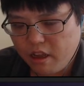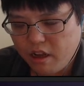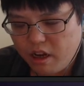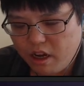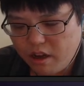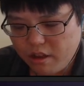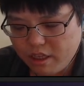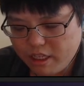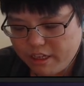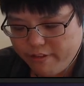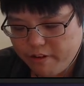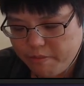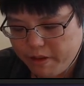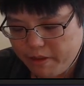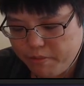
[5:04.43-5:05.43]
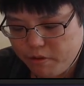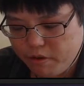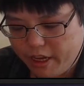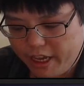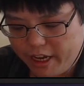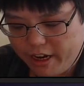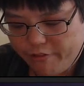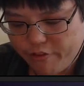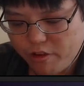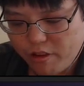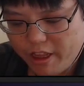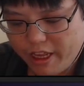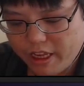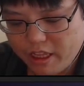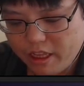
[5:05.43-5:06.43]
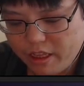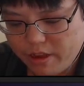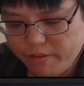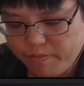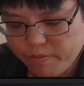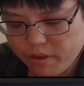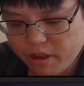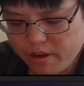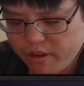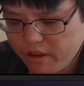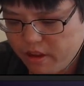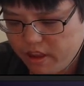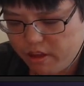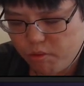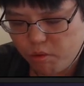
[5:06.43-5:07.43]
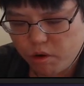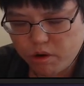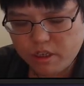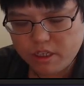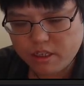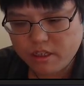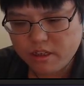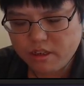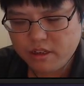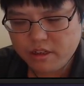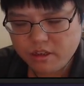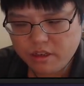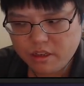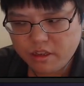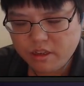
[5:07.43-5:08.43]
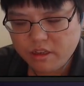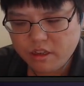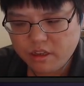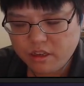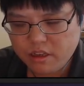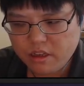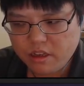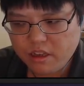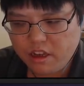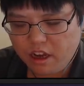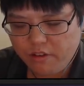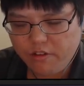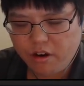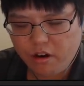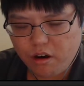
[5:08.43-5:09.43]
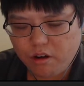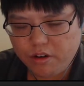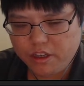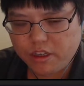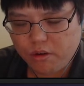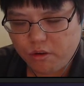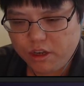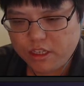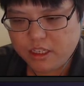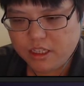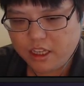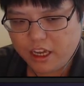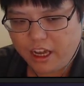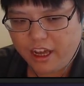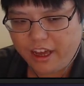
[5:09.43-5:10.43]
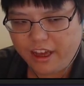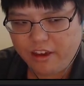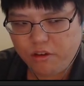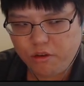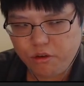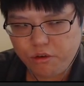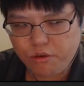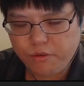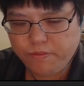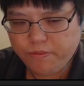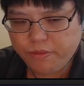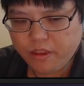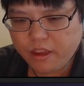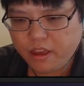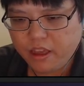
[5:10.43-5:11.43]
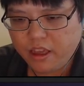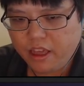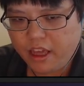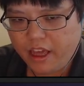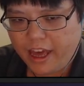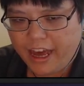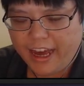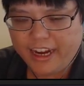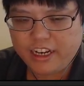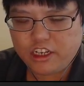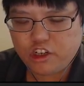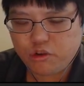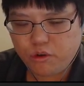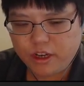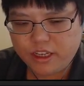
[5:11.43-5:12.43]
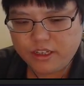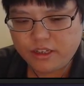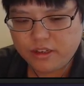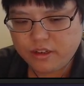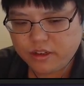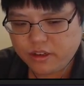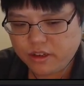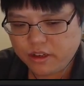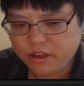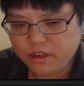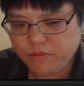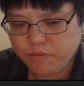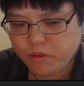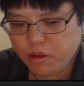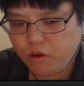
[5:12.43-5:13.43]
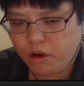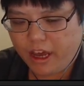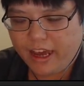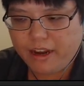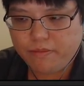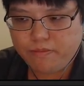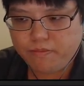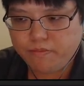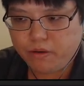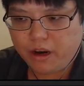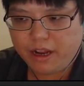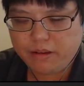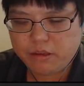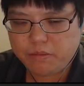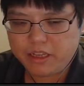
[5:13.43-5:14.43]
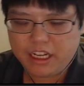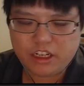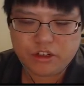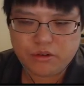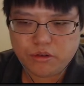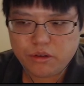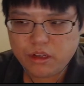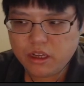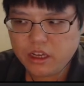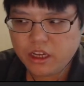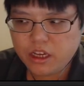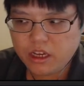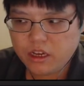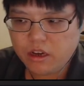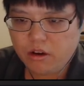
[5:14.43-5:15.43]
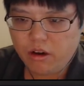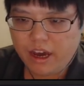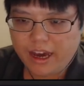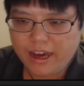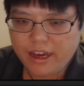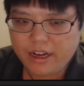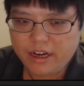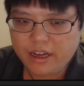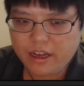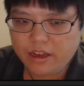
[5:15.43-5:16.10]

all these different people, and I feel like the worst of it all is always the guy who had a choice, who had perhaps potential, who had